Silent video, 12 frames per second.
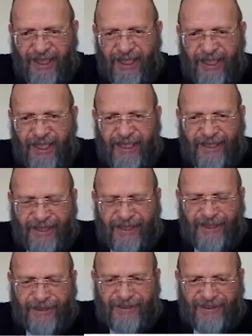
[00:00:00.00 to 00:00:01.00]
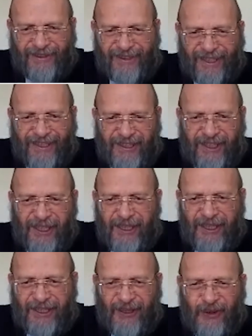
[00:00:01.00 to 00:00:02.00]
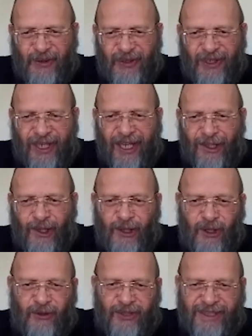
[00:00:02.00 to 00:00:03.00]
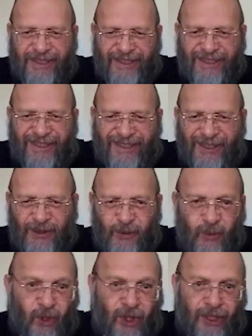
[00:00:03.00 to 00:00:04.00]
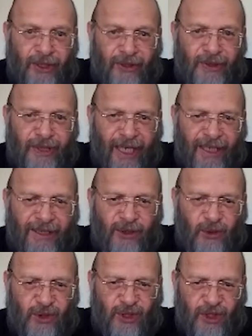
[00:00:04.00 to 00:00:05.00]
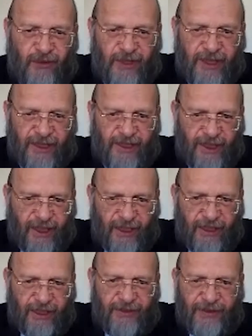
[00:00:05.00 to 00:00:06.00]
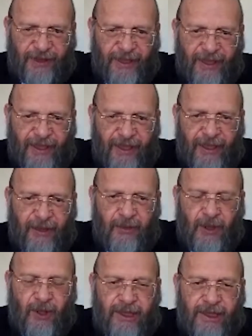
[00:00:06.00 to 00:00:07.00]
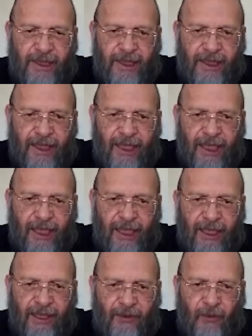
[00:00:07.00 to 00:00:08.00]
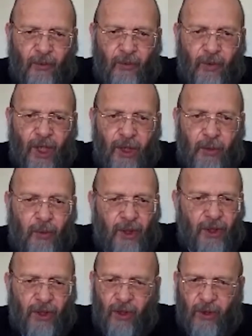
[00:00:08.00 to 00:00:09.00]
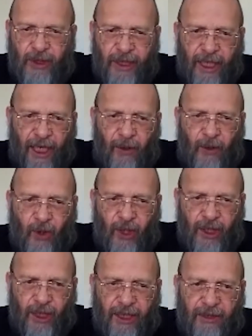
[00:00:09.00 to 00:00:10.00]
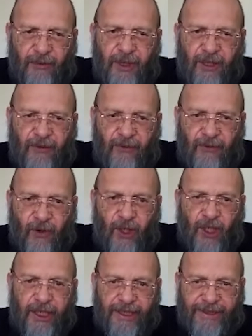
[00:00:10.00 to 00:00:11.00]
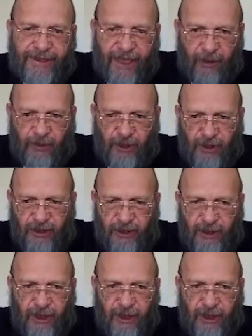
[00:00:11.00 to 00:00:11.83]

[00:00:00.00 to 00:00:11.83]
And there's still a lot of work to done to solve it in general. Because really, what we know now only with the following assumption.